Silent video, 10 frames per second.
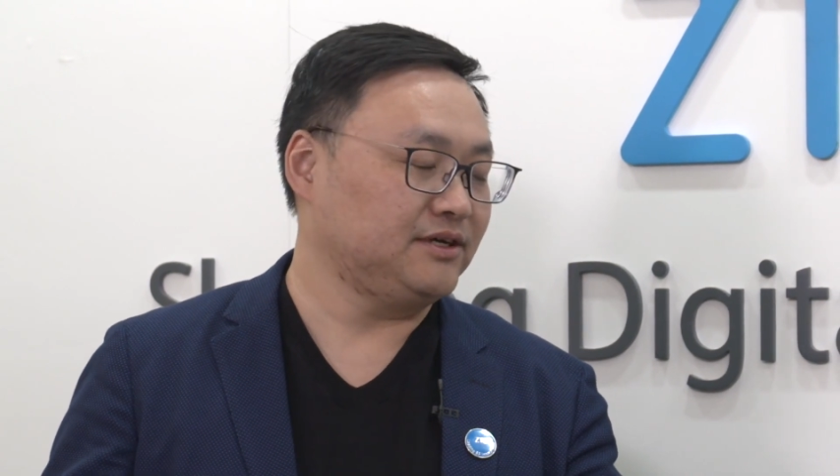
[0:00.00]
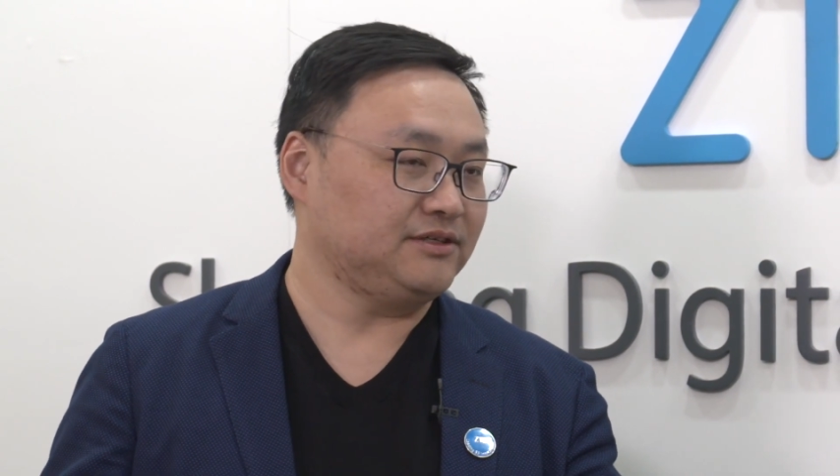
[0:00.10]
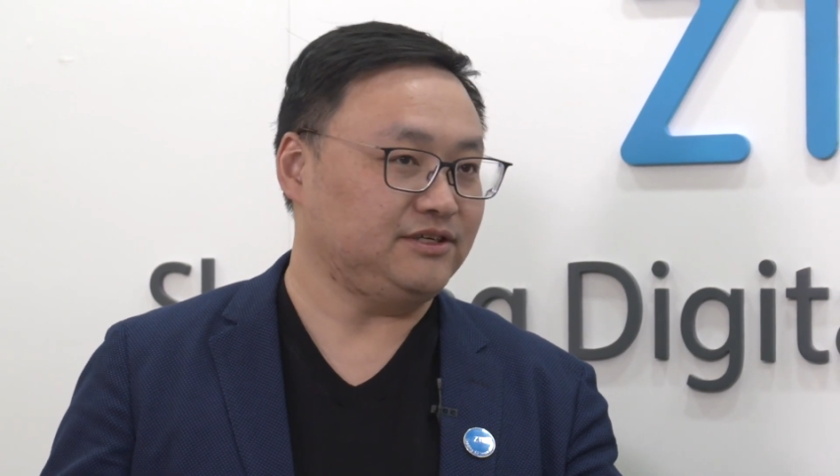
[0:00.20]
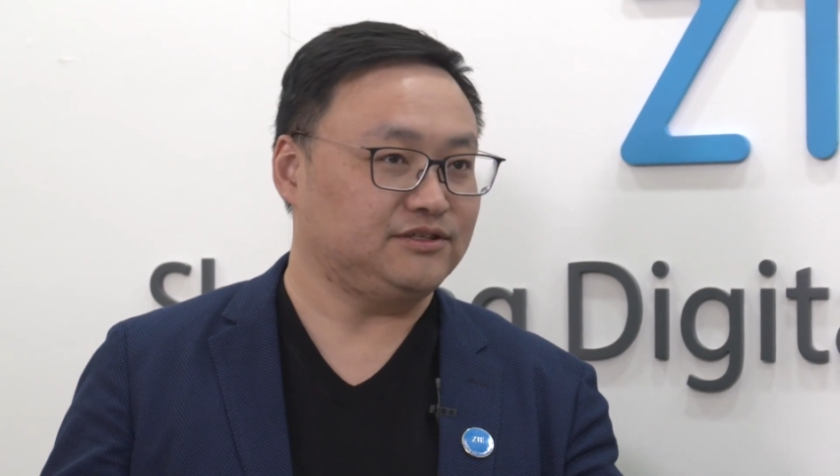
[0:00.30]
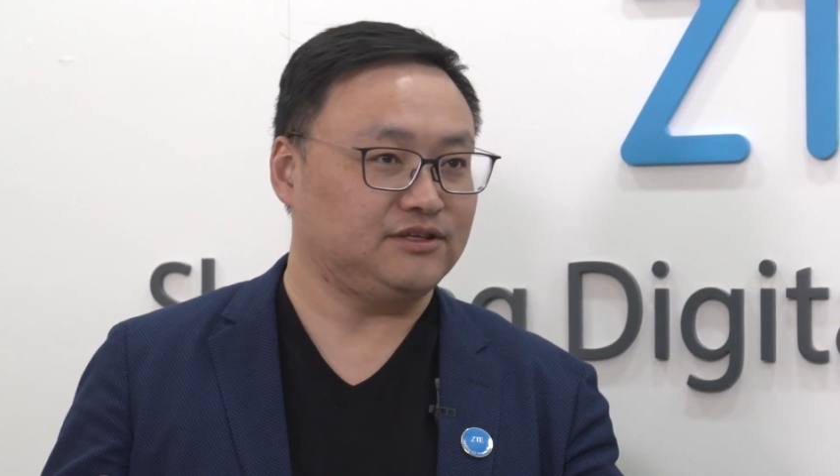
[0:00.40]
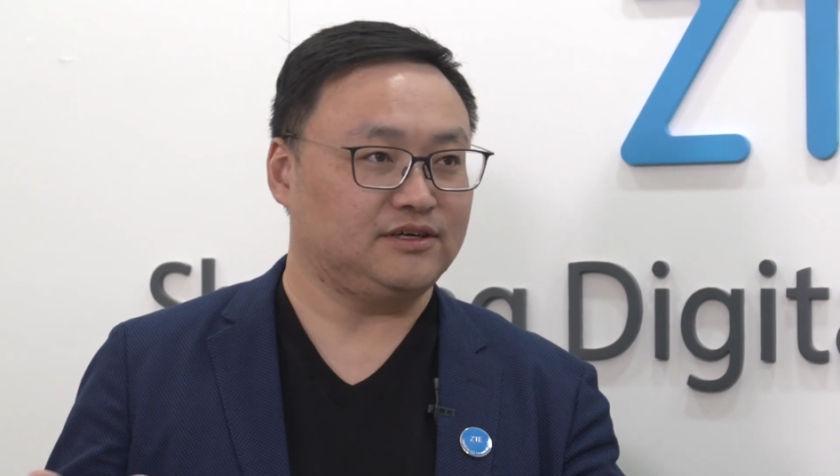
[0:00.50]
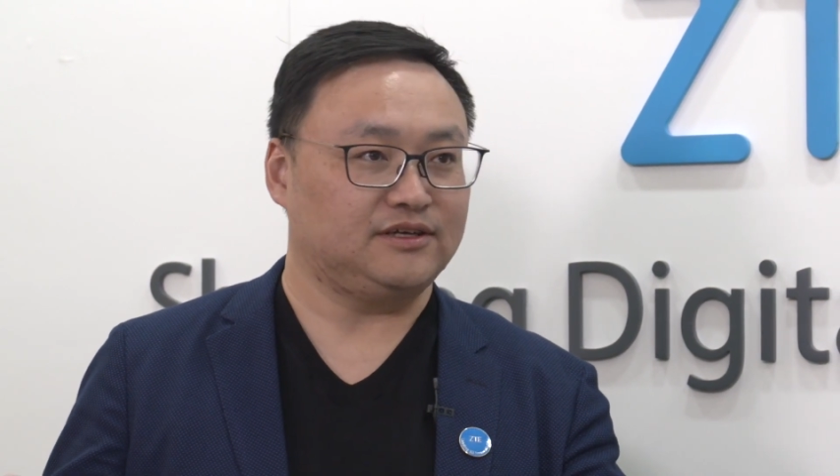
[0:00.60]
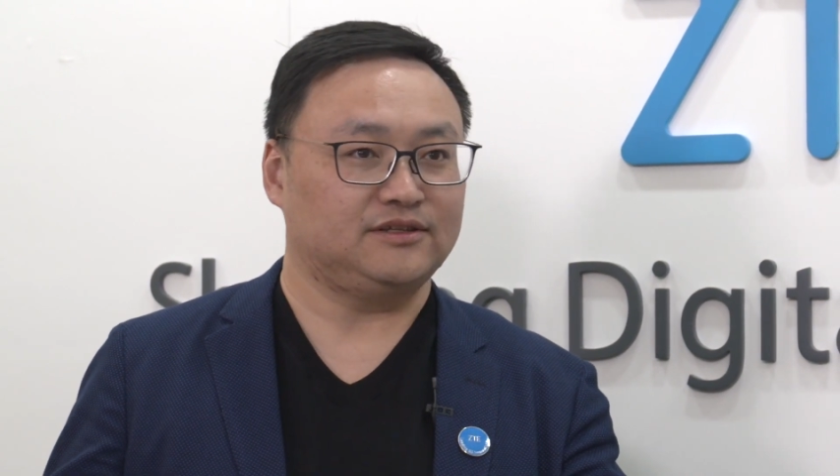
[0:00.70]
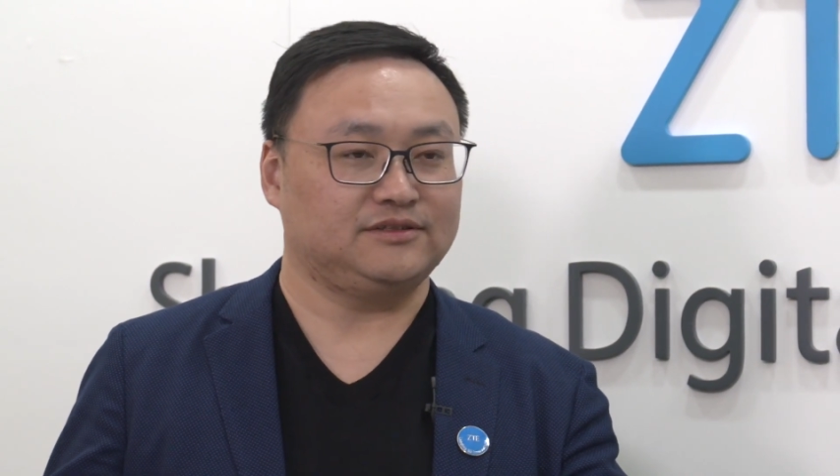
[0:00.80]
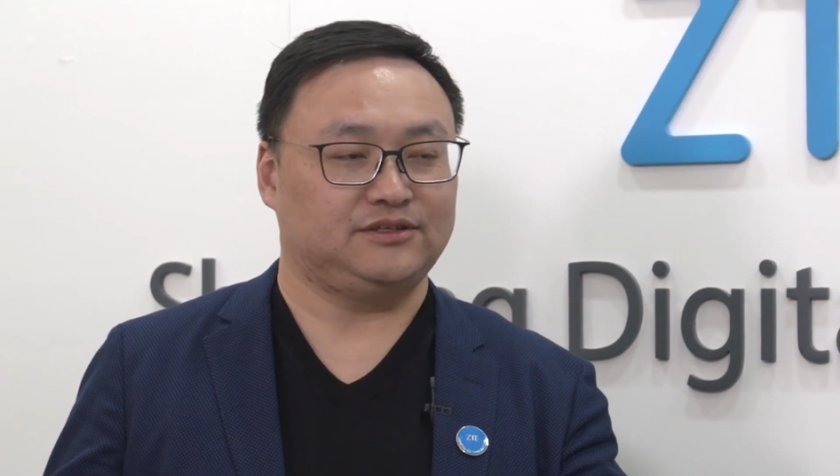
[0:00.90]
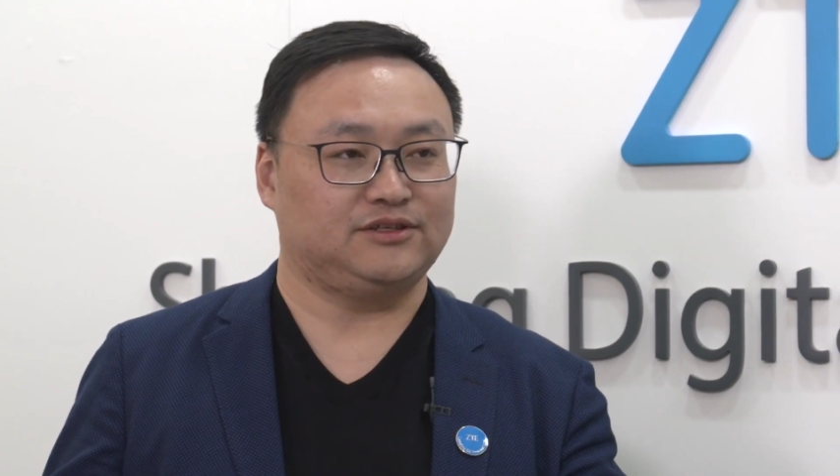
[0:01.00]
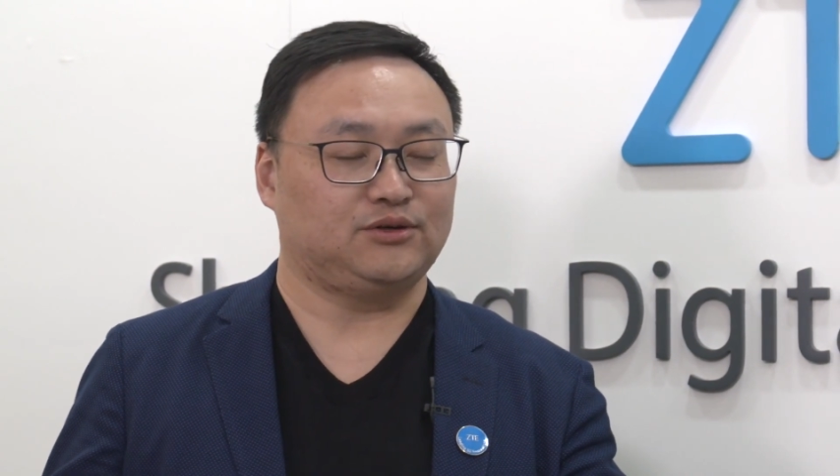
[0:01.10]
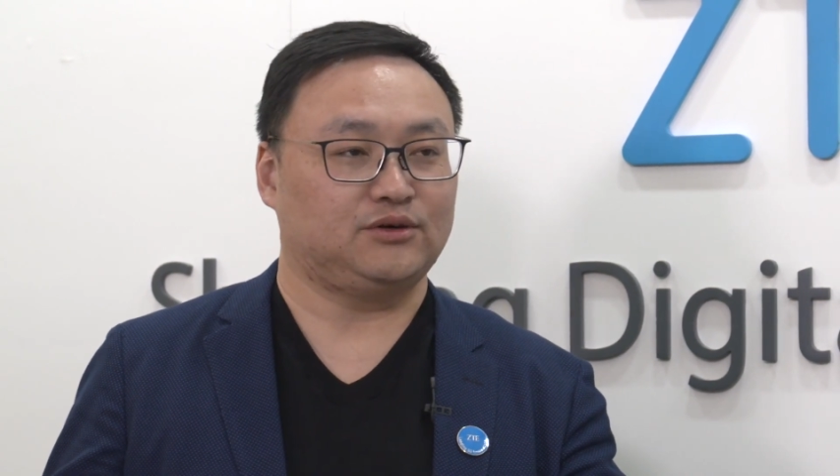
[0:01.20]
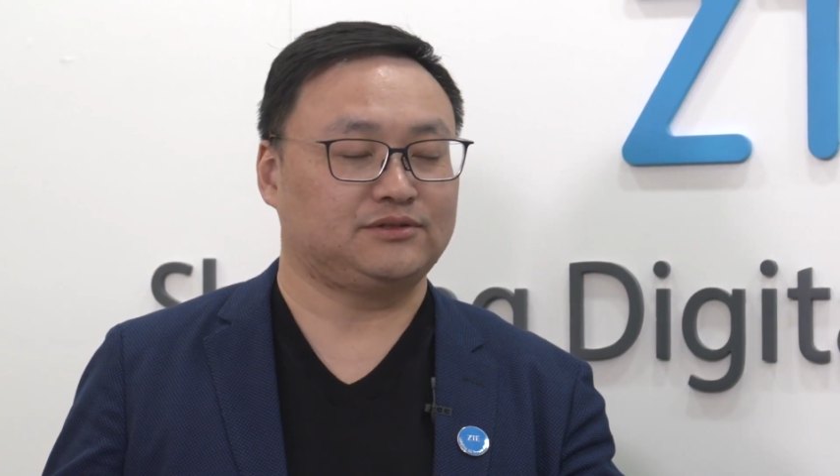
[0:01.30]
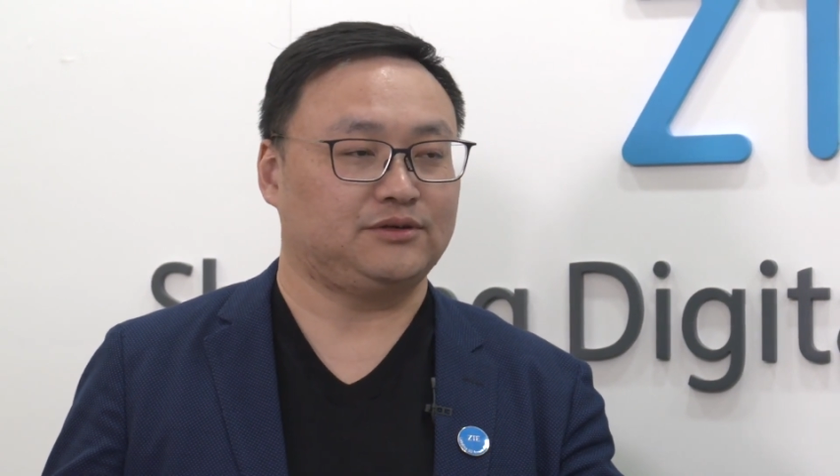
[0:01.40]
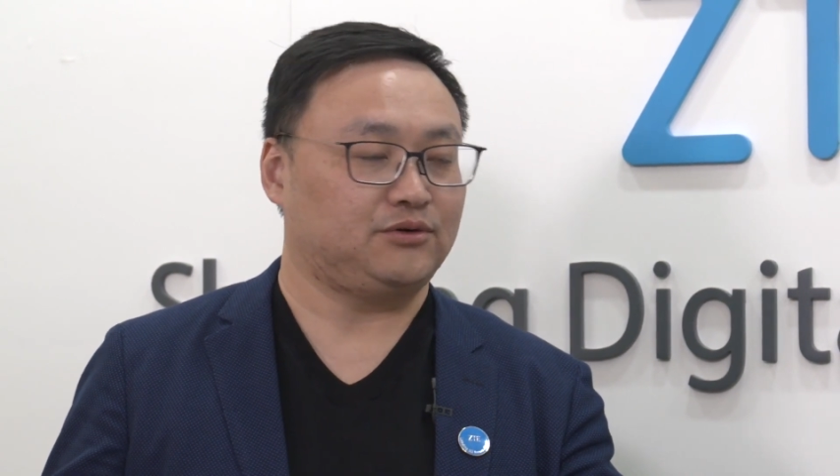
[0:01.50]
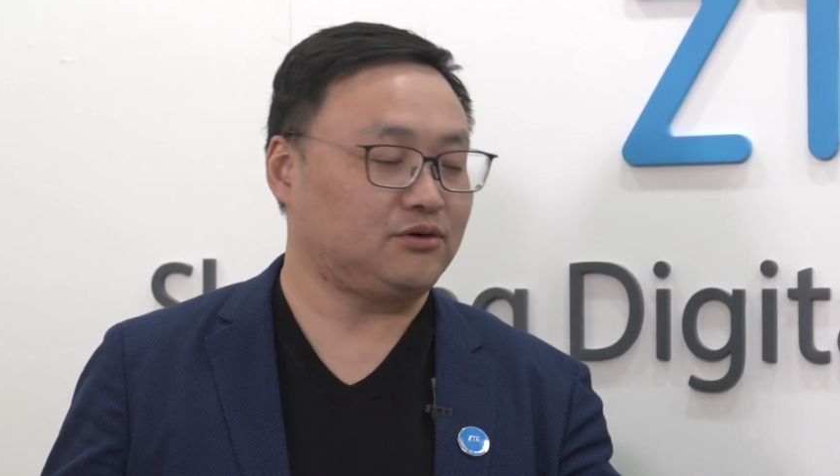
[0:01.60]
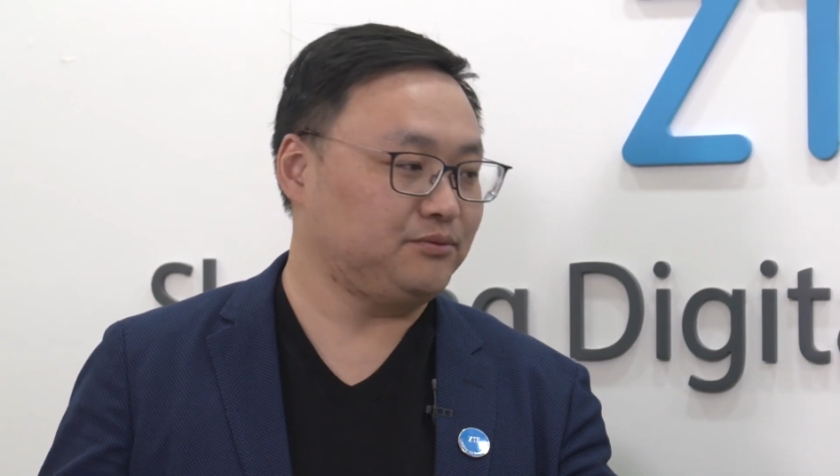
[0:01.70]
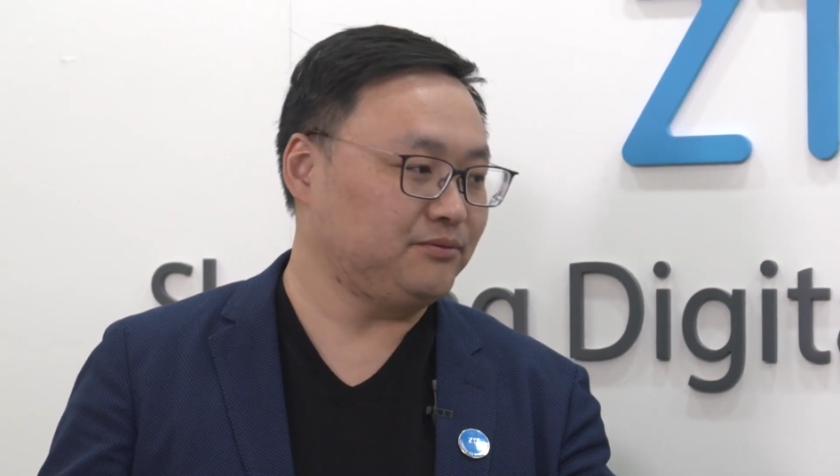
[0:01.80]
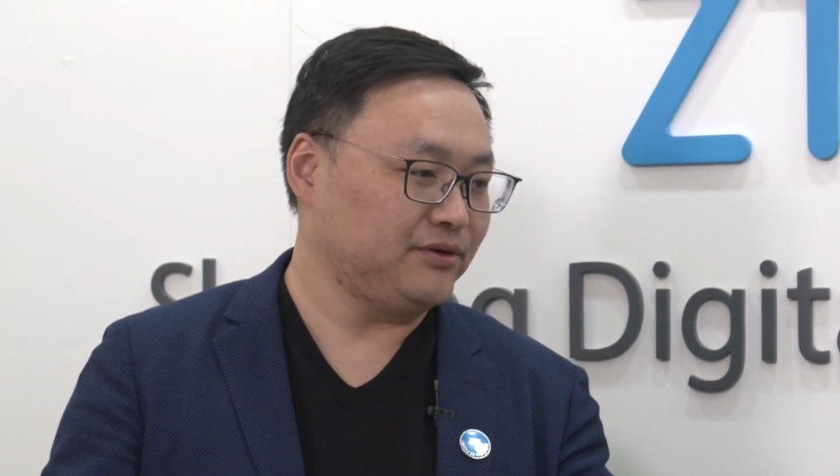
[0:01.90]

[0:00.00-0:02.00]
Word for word: in the in the North Europe,